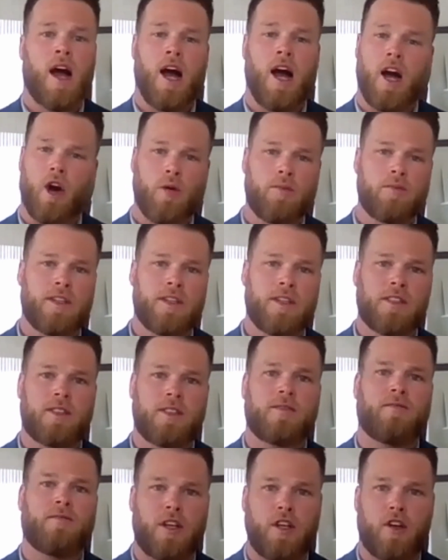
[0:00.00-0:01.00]
I hope this
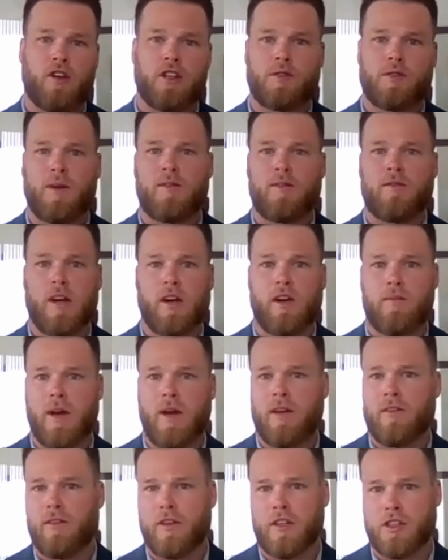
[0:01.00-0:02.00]
video has been very
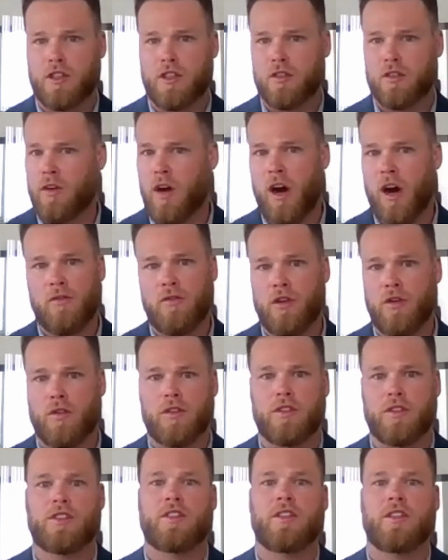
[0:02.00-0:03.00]
beneficial to all
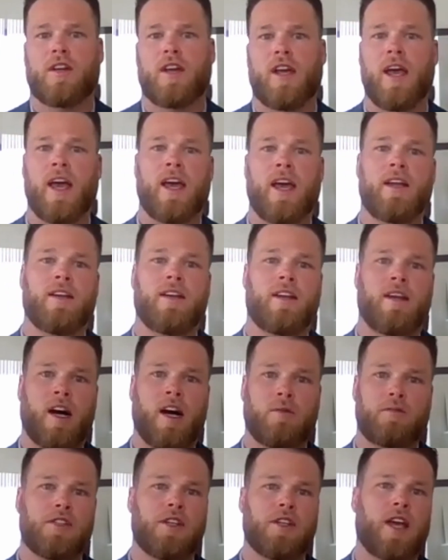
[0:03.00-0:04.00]
viewers and it
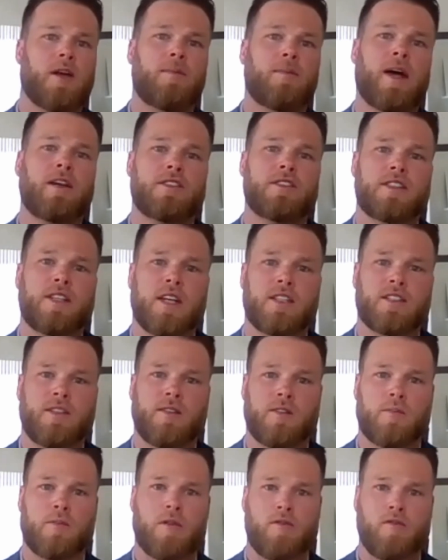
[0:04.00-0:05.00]
helps you get a better sense of
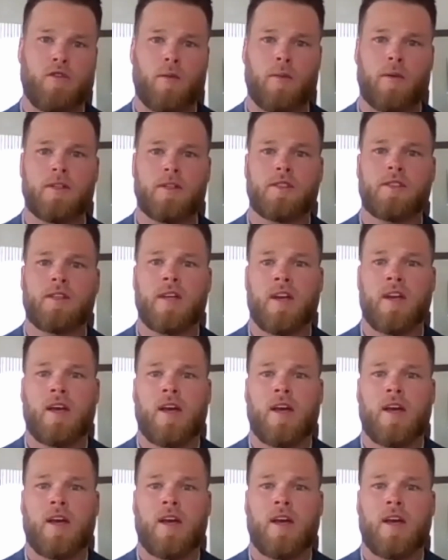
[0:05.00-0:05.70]
the performance